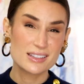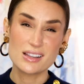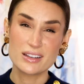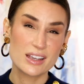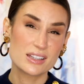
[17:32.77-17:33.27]

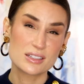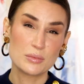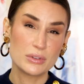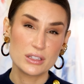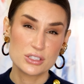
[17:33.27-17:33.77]
slugging has
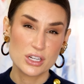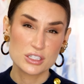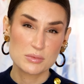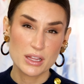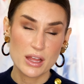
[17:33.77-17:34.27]
completely
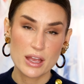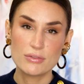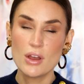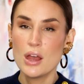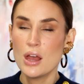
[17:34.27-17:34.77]
changed my
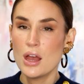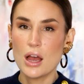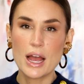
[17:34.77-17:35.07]
life.